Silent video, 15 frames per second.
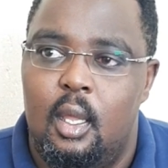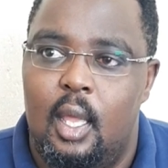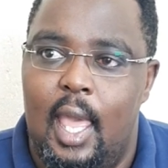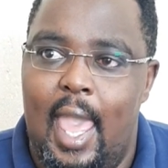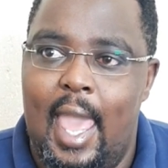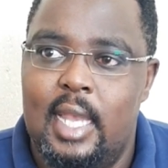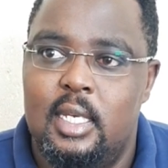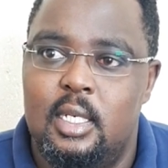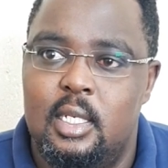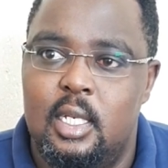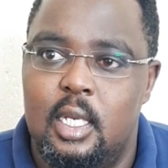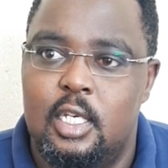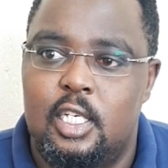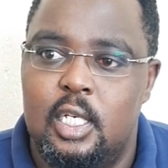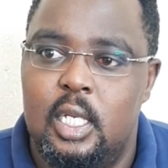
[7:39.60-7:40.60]
And
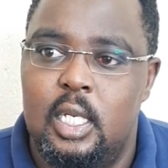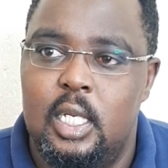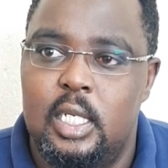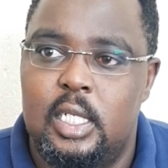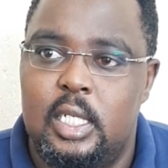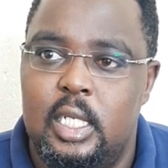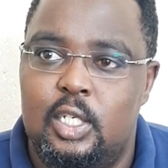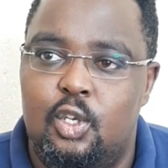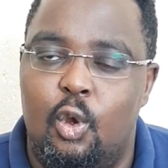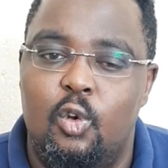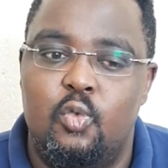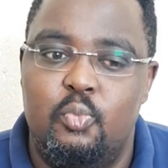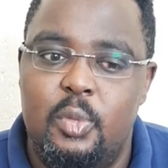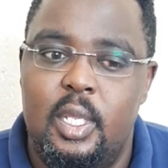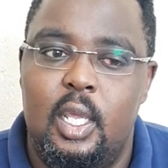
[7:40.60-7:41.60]
she
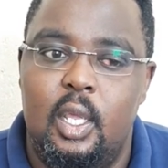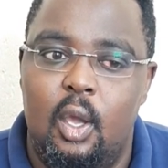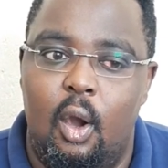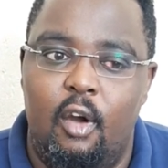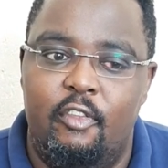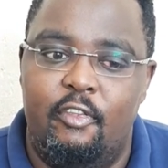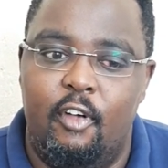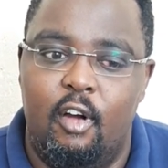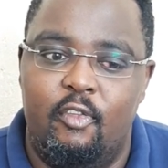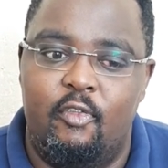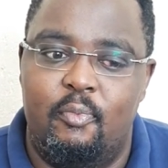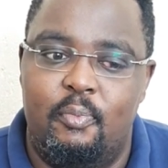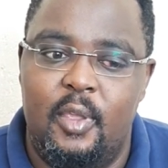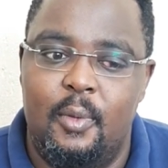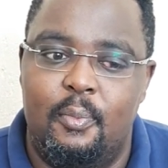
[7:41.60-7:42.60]
told me of
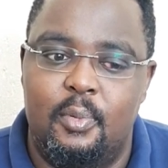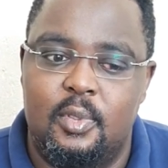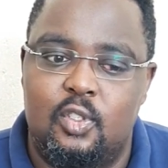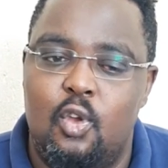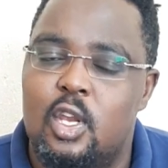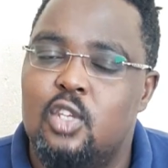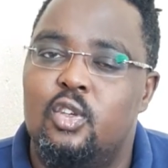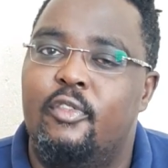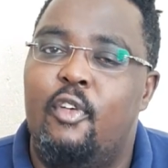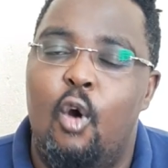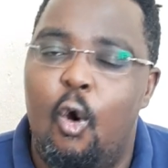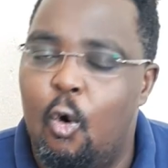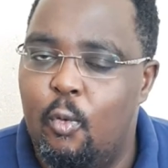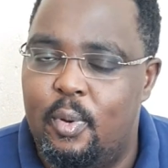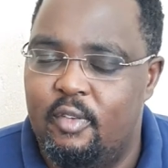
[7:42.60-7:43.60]
people, stories of
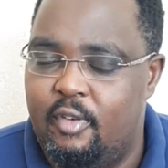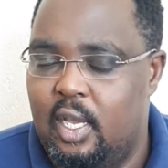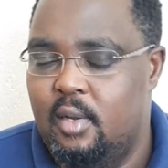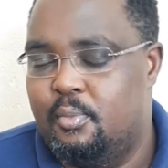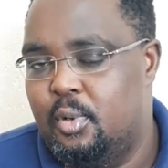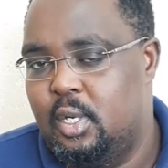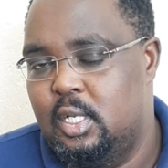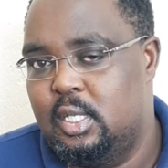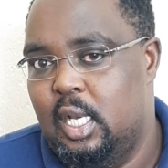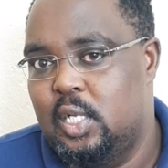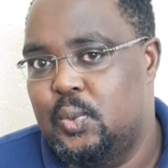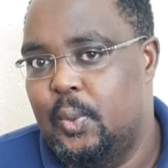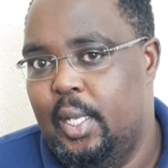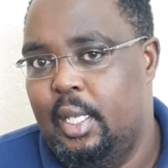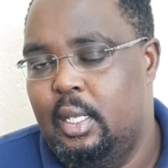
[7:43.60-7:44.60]
hope, if I can put it
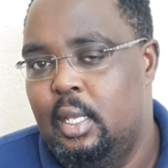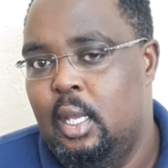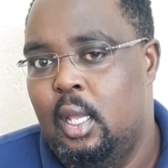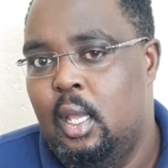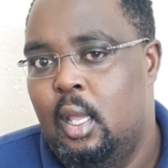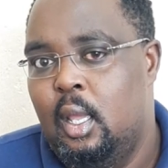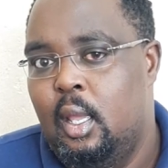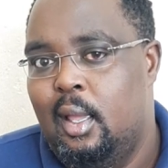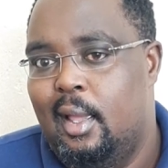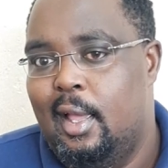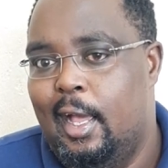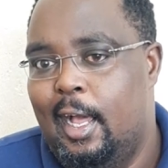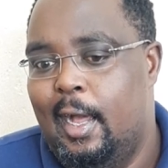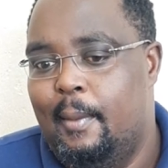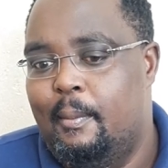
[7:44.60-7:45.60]
that way.
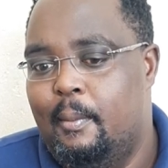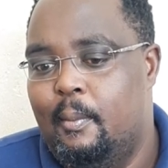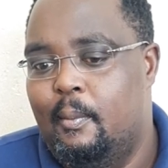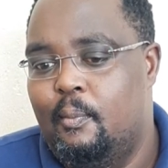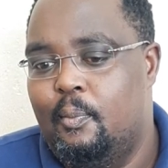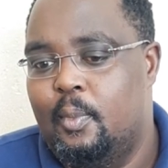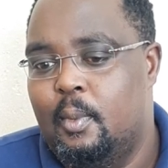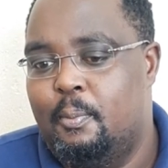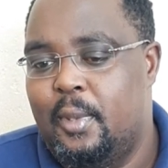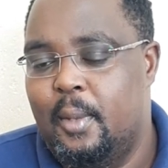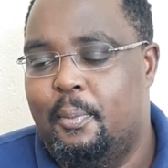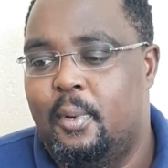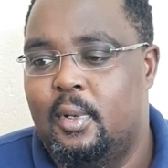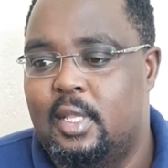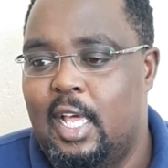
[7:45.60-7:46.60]

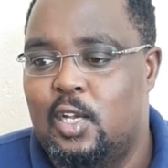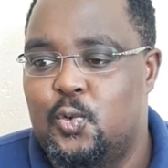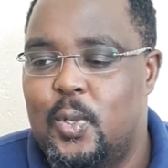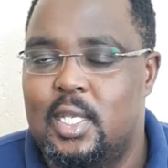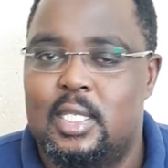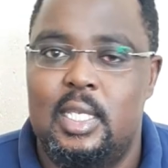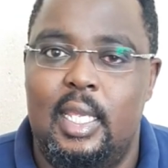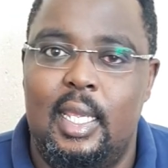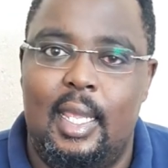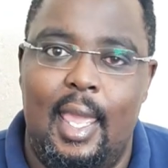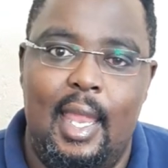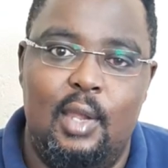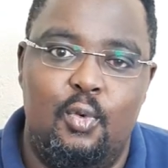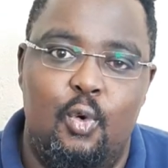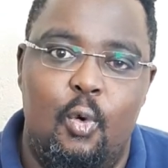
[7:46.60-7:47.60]
People that were sick
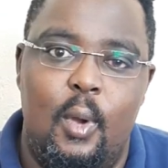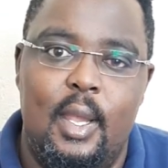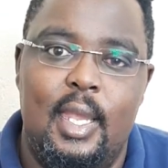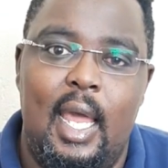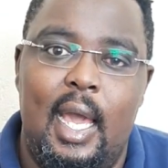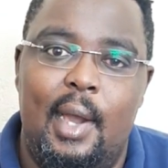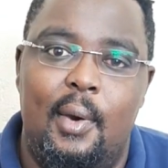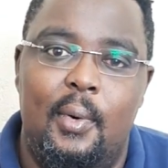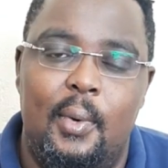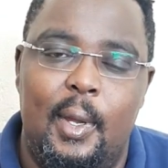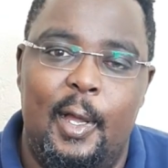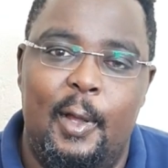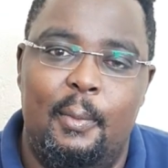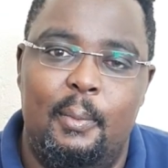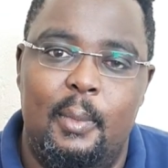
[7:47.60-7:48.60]
and who were
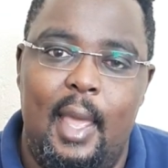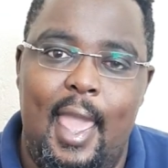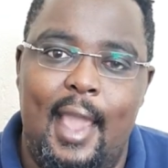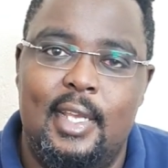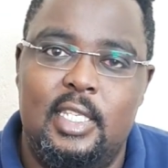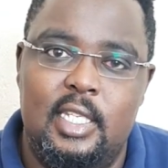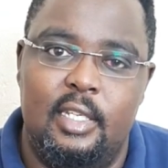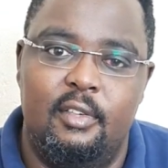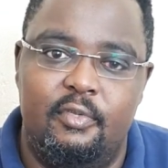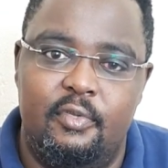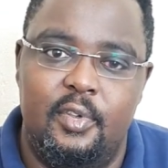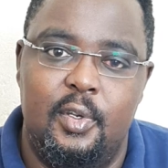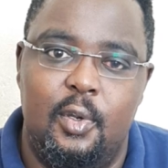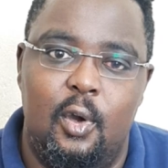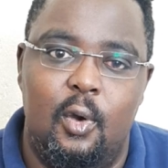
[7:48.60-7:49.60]
now active,
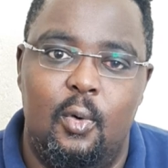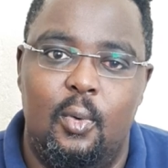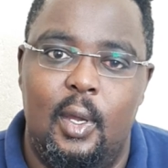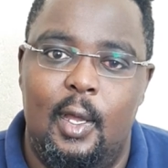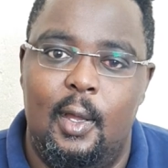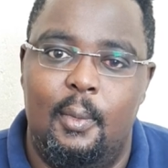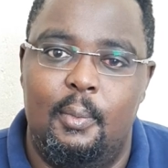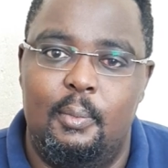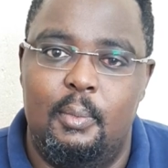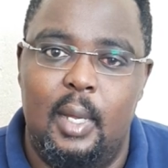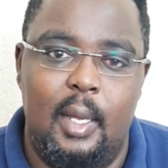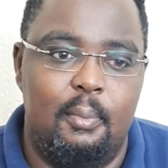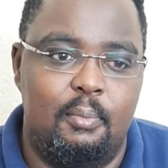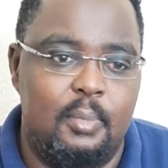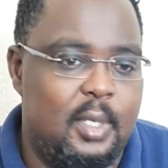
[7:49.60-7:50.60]

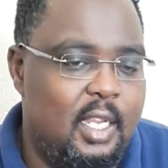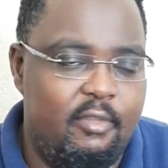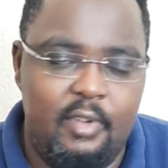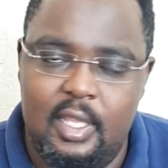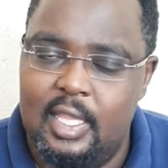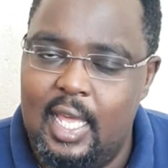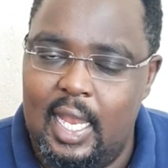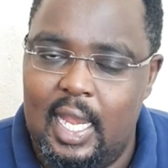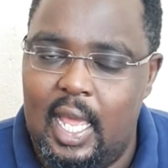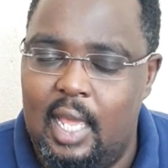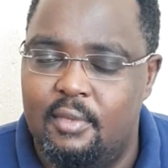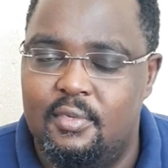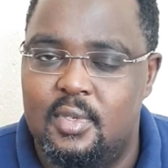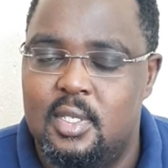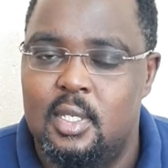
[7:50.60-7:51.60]
living their
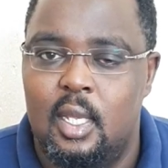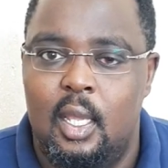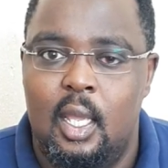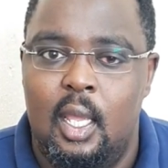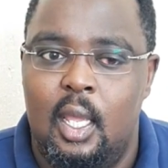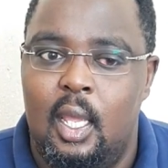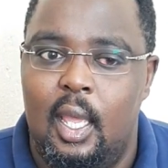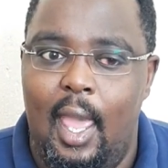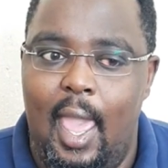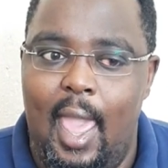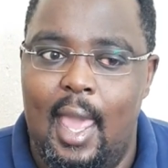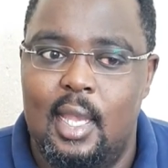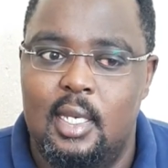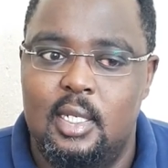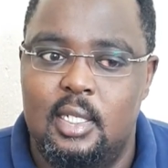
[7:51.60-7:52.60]
lives
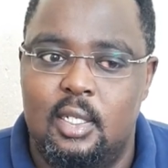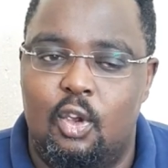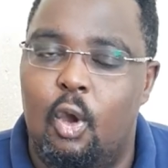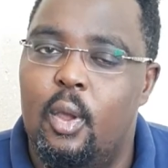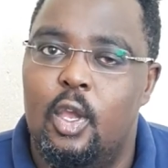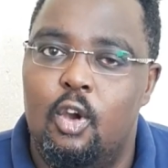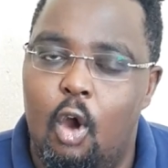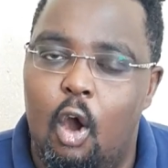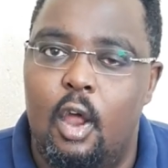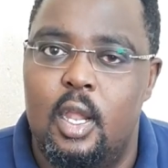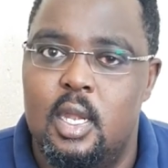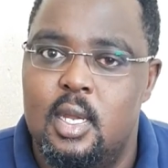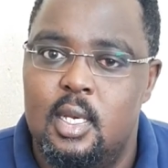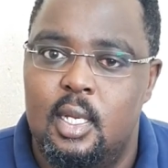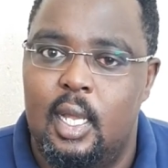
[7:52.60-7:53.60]
and going
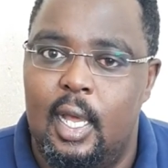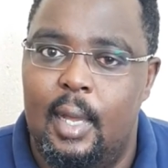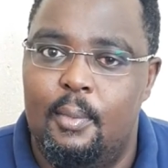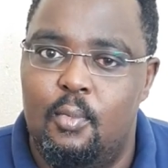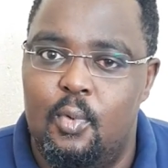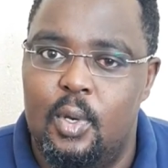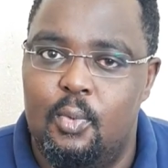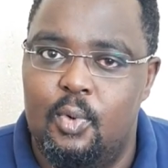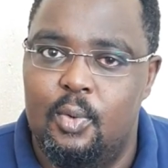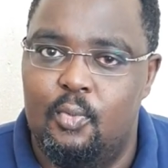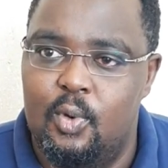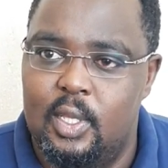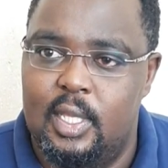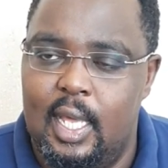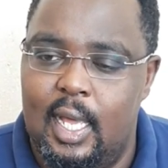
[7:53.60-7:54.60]
on
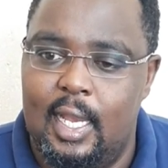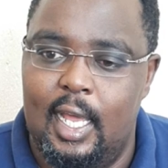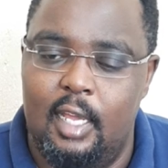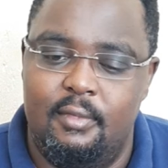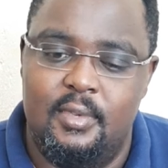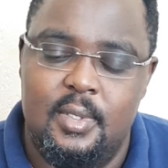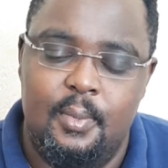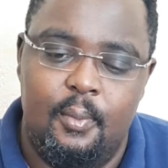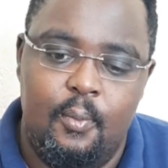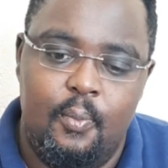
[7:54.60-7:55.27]
with their lives.